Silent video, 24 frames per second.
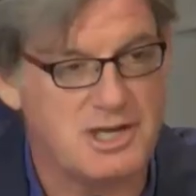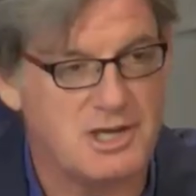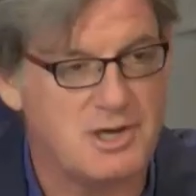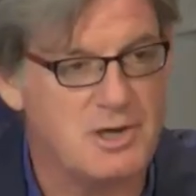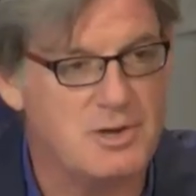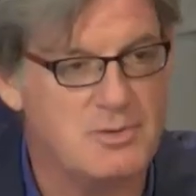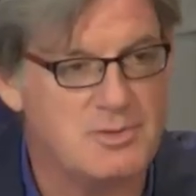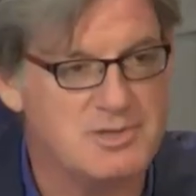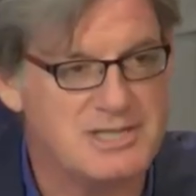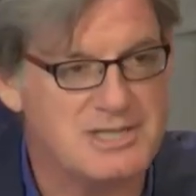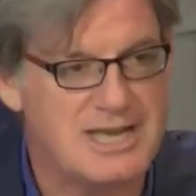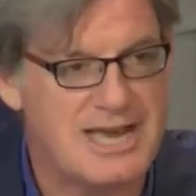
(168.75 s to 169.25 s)

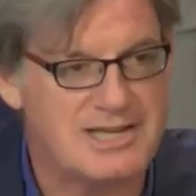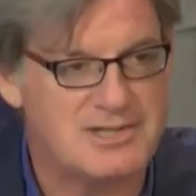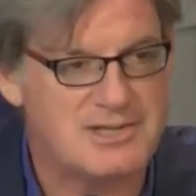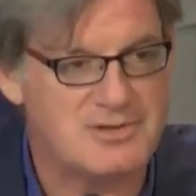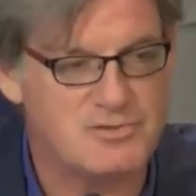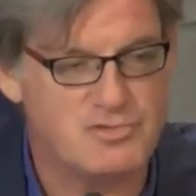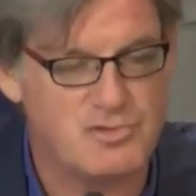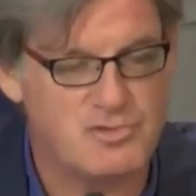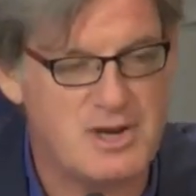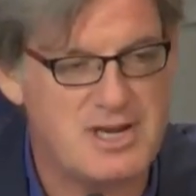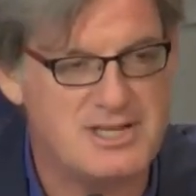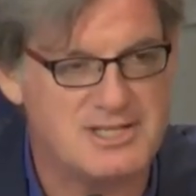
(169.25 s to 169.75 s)
was an act of
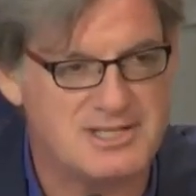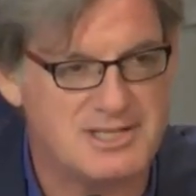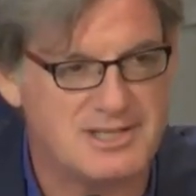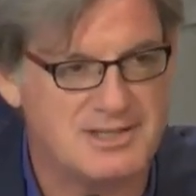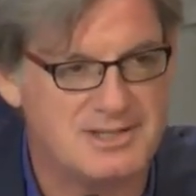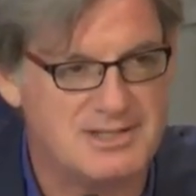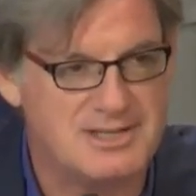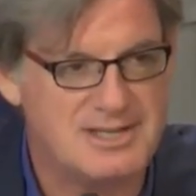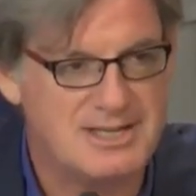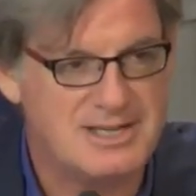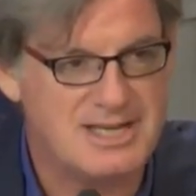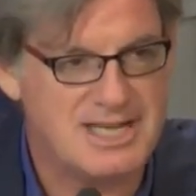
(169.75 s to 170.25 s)
treason.
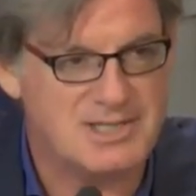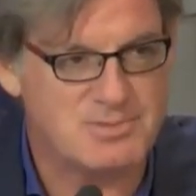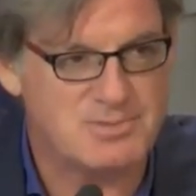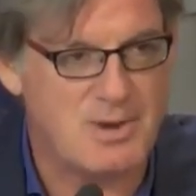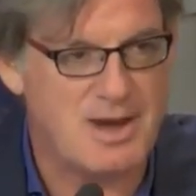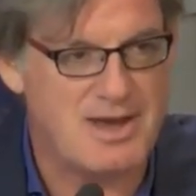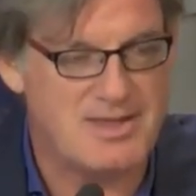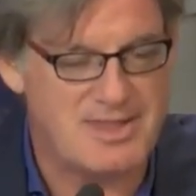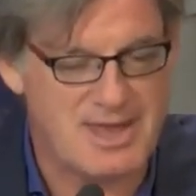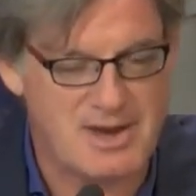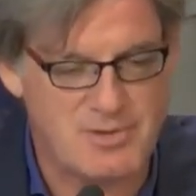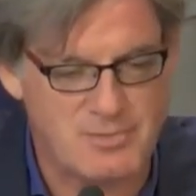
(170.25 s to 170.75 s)
It's why
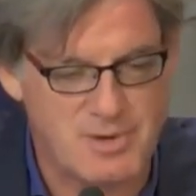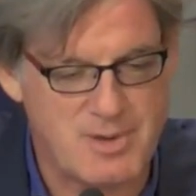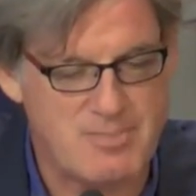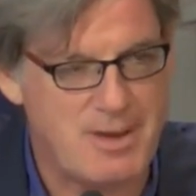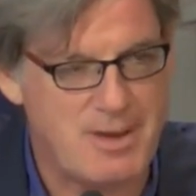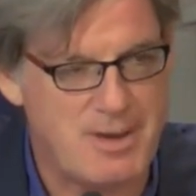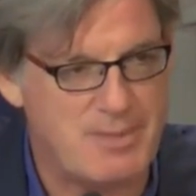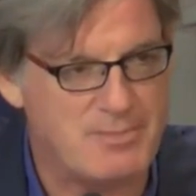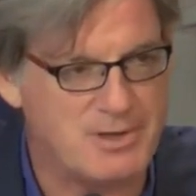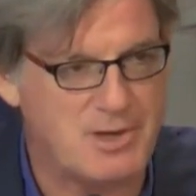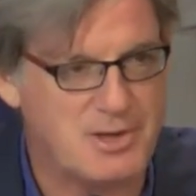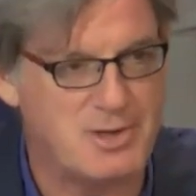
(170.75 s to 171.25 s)
they rip
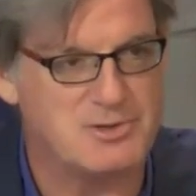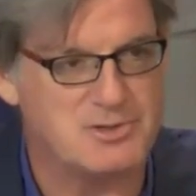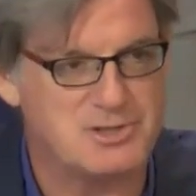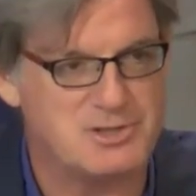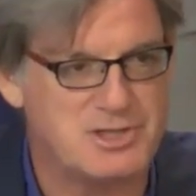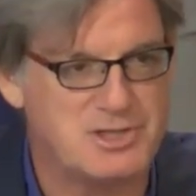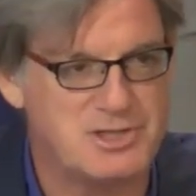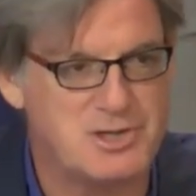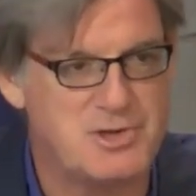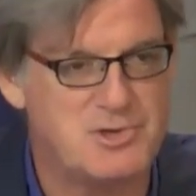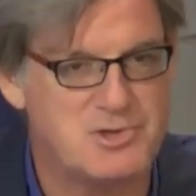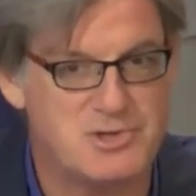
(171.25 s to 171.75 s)
up the
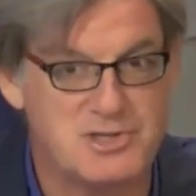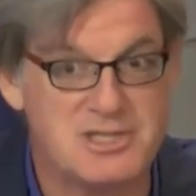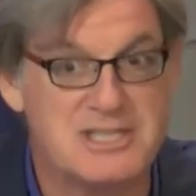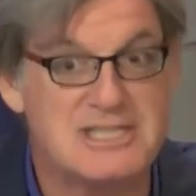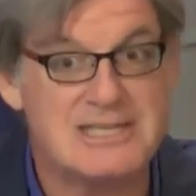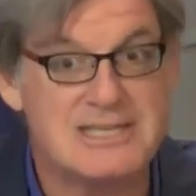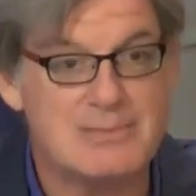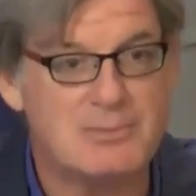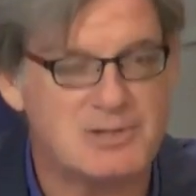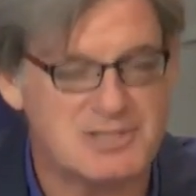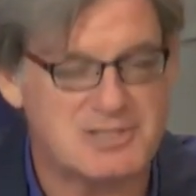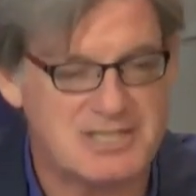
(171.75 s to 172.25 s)
constitution
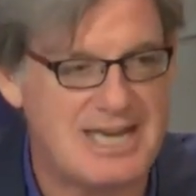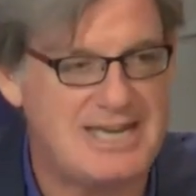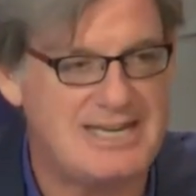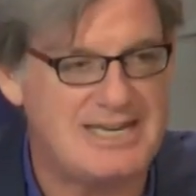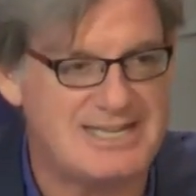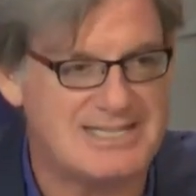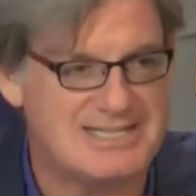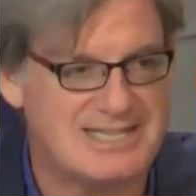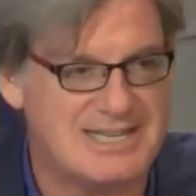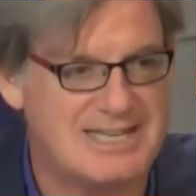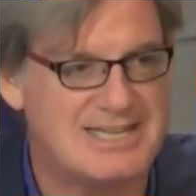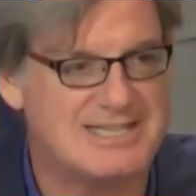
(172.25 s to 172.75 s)

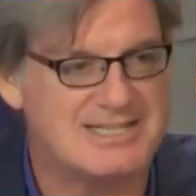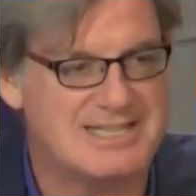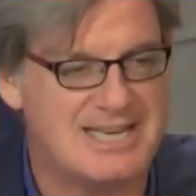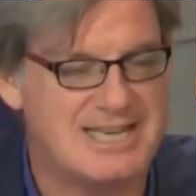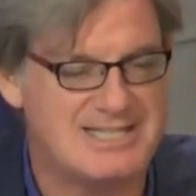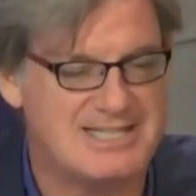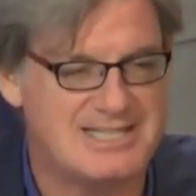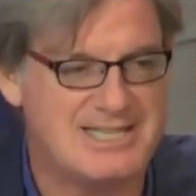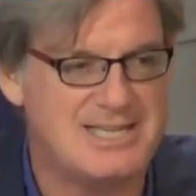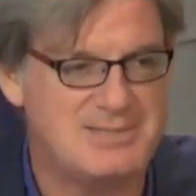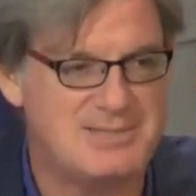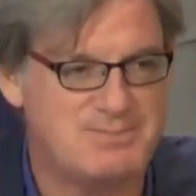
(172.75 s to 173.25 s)
simultaneously as they
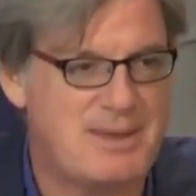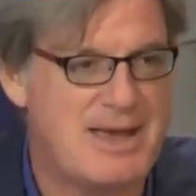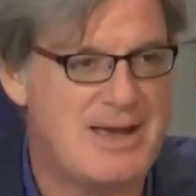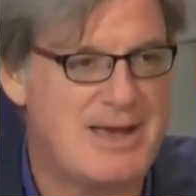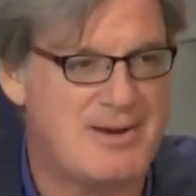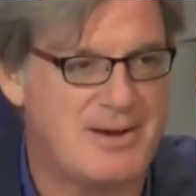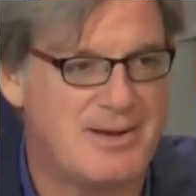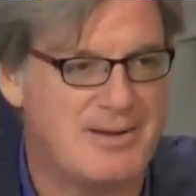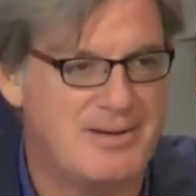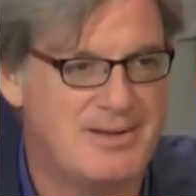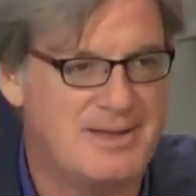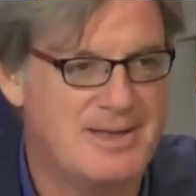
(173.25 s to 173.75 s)
seize
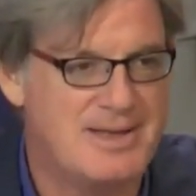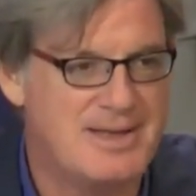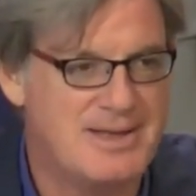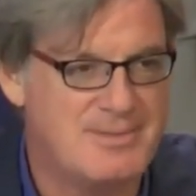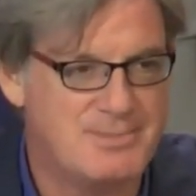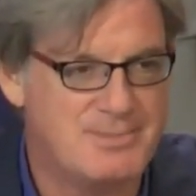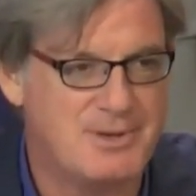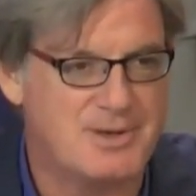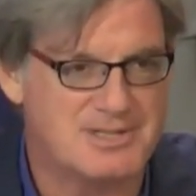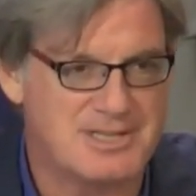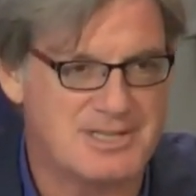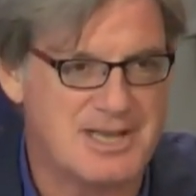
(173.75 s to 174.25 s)
power,
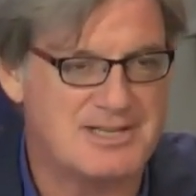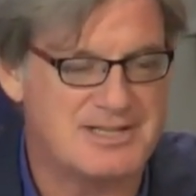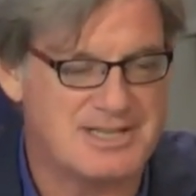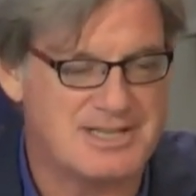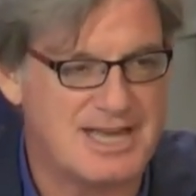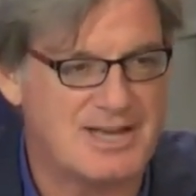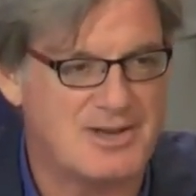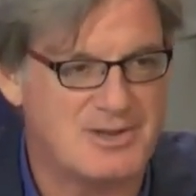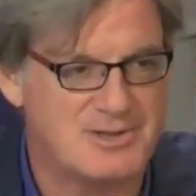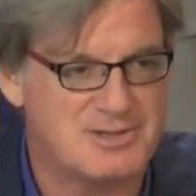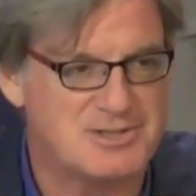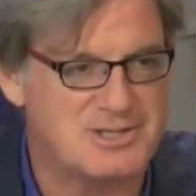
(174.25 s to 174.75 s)
because under that
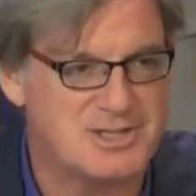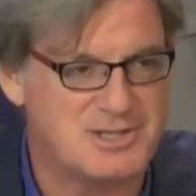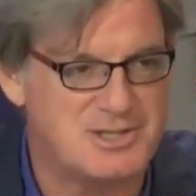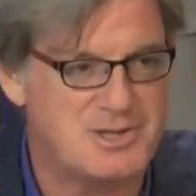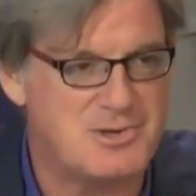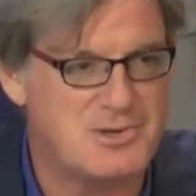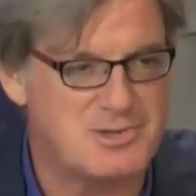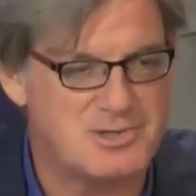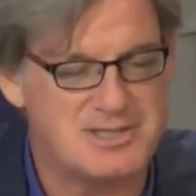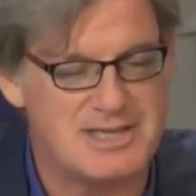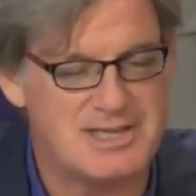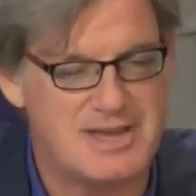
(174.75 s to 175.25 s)

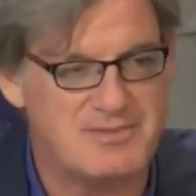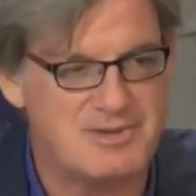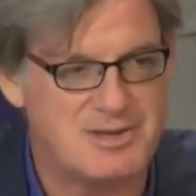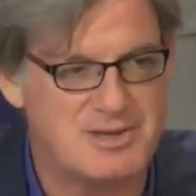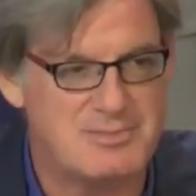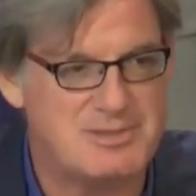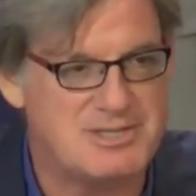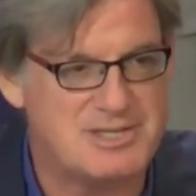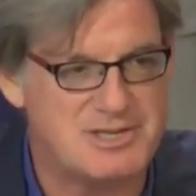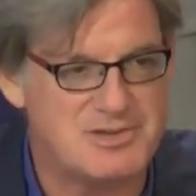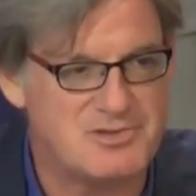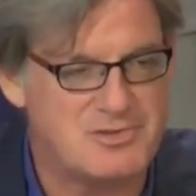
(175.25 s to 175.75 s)
constitution they've
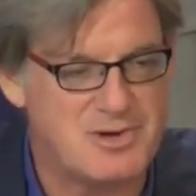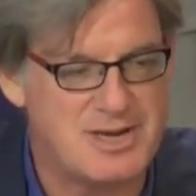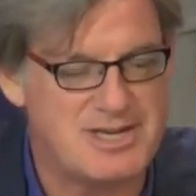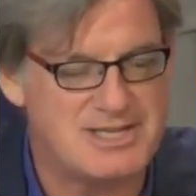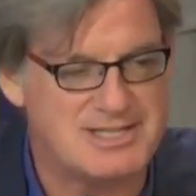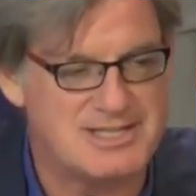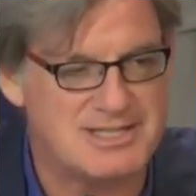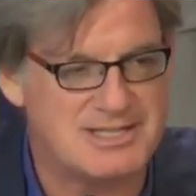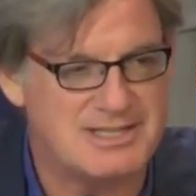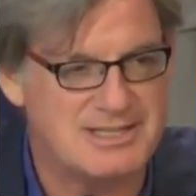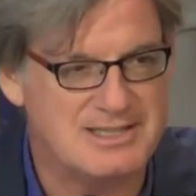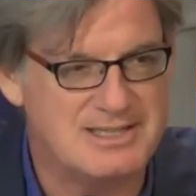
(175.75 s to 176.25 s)
committed treason.